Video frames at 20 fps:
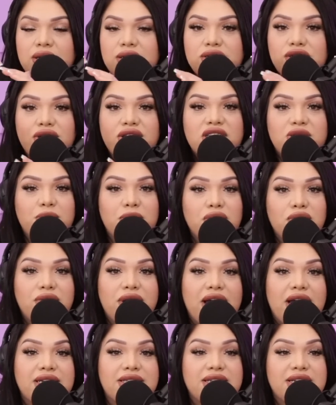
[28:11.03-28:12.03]
So this balloon
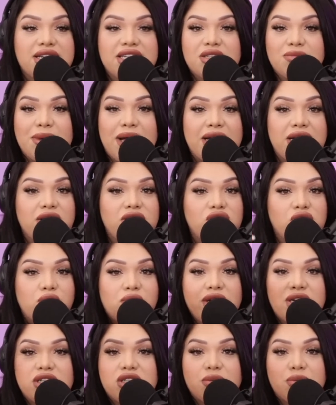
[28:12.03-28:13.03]
hasn't expanded to
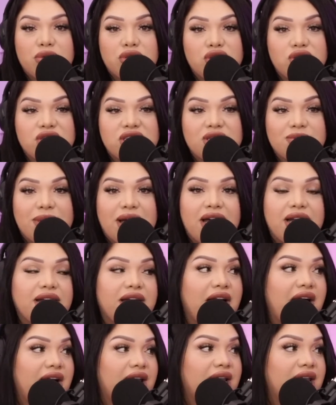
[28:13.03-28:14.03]
what it's supposed to expand
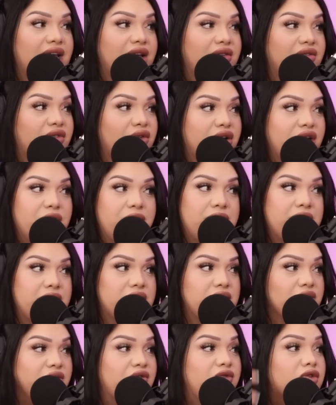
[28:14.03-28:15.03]
at like 40
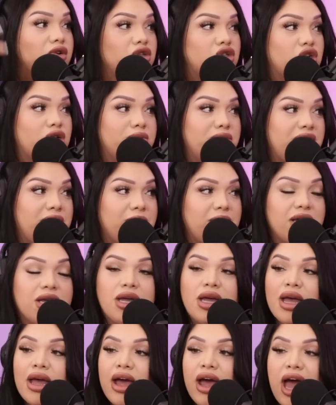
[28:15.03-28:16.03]
weeks, full term baby.
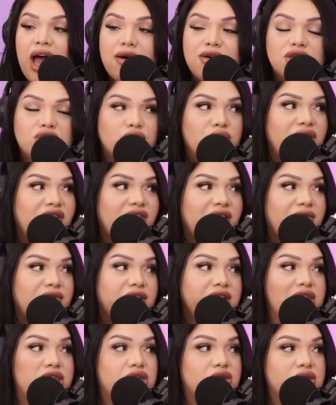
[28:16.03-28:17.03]
I was 25
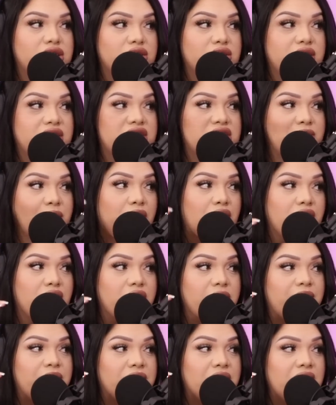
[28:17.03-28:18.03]
weeks. So it's
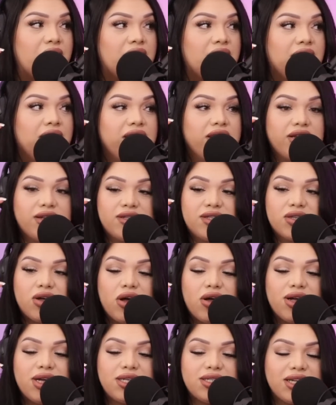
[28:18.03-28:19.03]
smaller. Mm-hmm. The
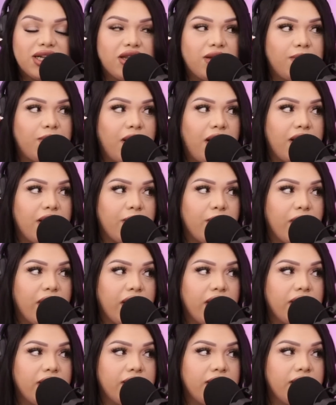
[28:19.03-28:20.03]
scar is at the bottom,
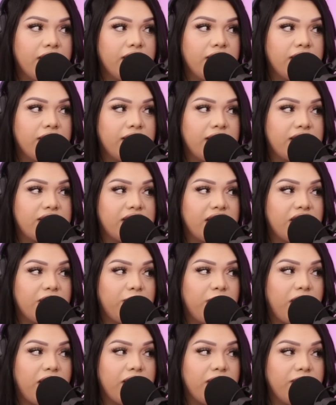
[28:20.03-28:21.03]
right? It's at the
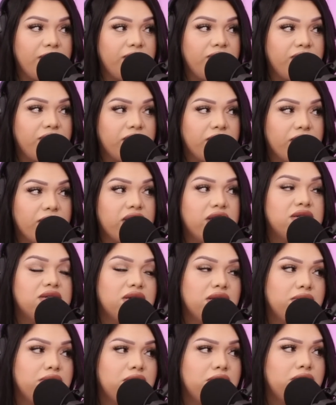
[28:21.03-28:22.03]
bottom. It's
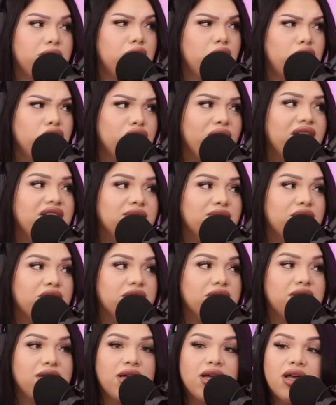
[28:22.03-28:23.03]
a low
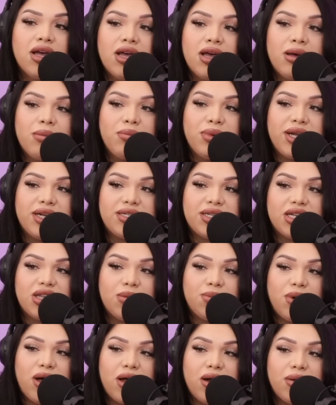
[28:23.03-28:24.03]
transverse, but it's at
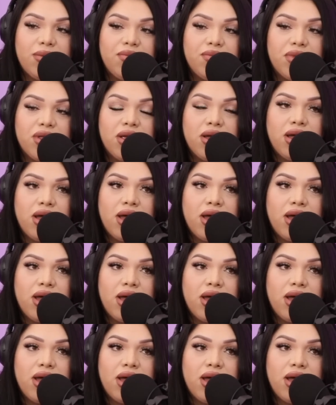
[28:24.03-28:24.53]
the bottom.